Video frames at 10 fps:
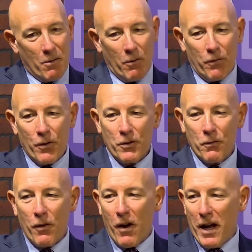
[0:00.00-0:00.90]
Well, first
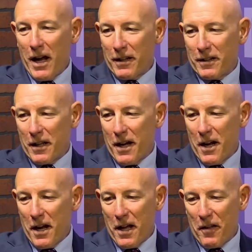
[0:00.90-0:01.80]
of all,
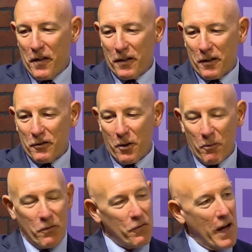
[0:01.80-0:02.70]
I think the
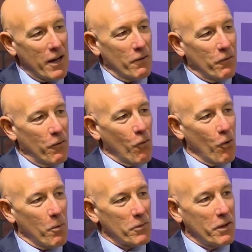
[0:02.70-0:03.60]
term final
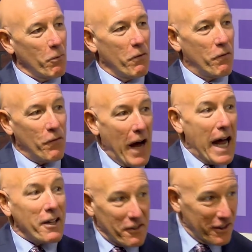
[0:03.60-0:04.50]
forms, we
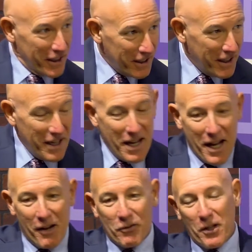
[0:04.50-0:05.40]
finally
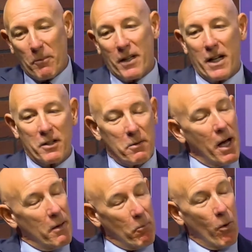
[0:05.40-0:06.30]
have something that's
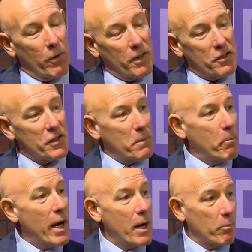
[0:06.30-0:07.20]
more than just
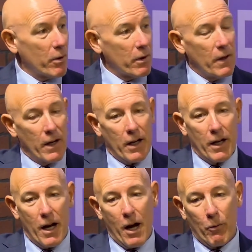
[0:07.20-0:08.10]
paper.
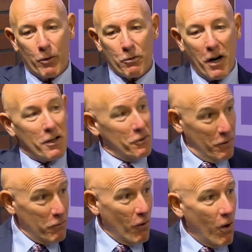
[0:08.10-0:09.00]
We're trying to
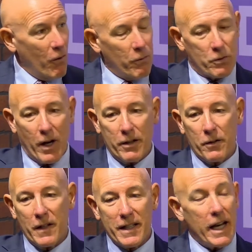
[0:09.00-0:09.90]
evolve. We're trying
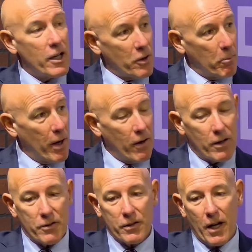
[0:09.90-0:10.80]
to engage our
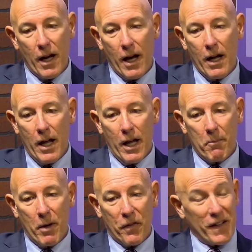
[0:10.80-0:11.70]
parents
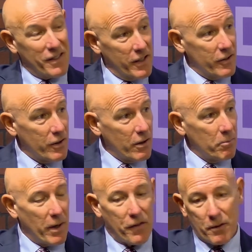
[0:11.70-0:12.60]
and make things easier,
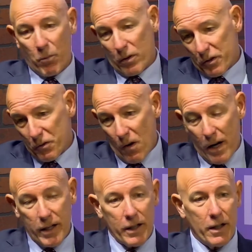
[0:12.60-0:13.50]
make things more
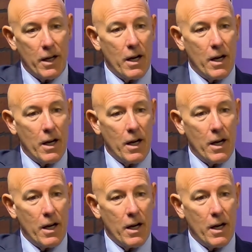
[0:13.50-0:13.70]
electronic.